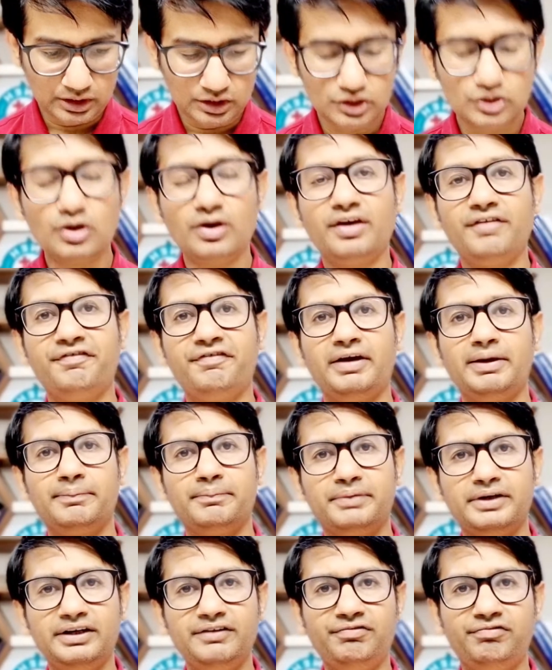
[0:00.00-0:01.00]
So if I
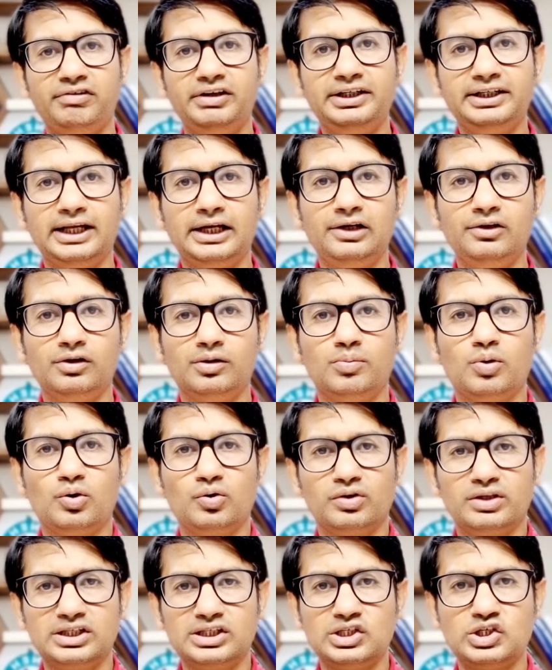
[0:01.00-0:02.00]
briefly tell you
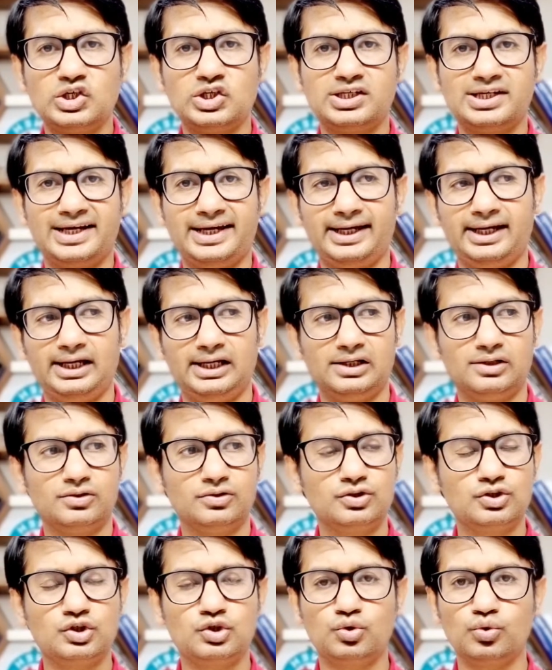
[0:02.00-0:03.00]
about this child
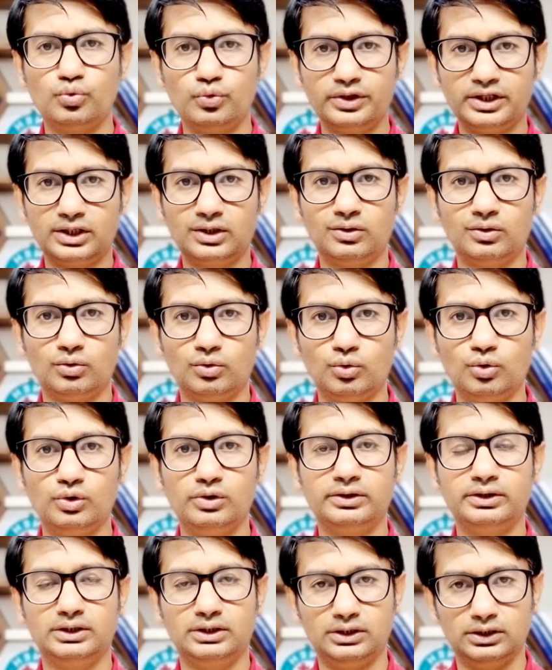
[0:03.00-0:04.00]
who's
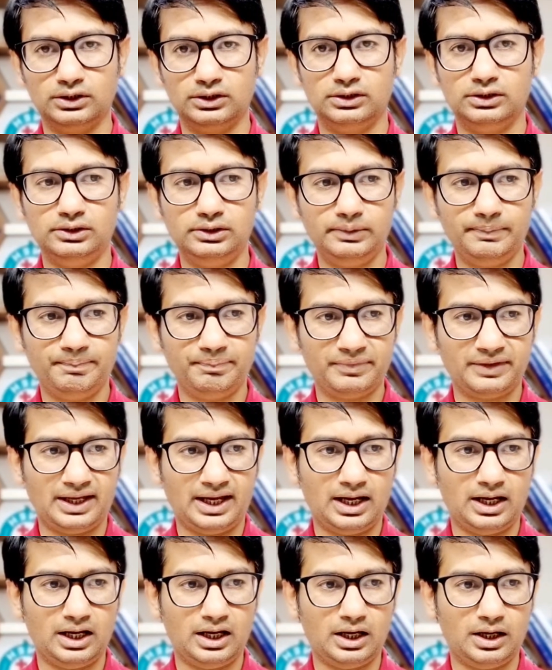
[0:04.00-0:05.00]
2-year-old girl,
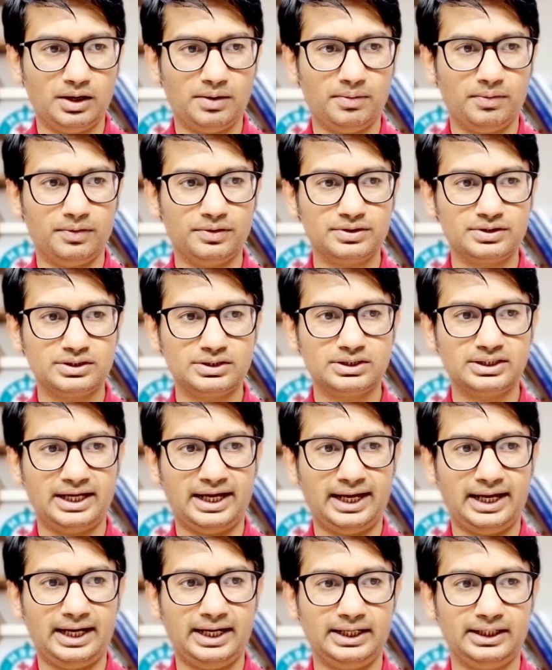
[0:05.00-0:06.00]

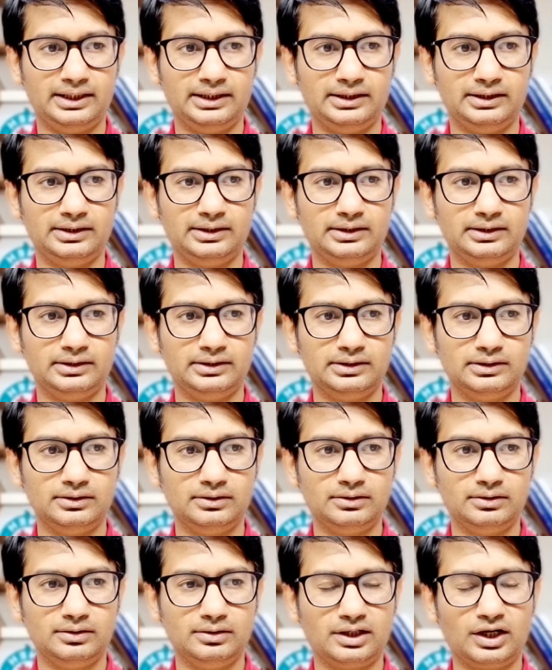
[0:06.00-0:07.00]
and
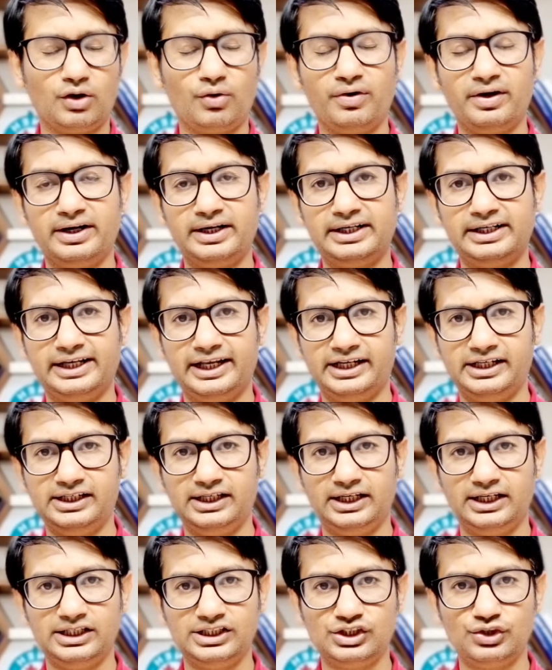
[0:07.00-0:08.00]
around 10
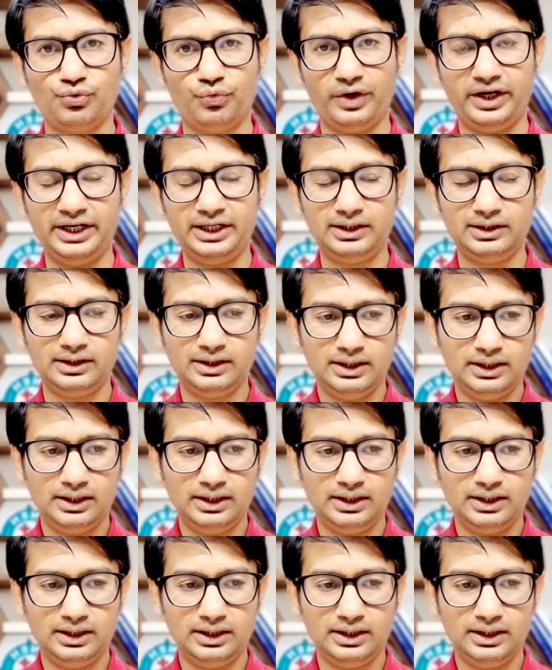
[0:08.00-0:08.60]
kg weight.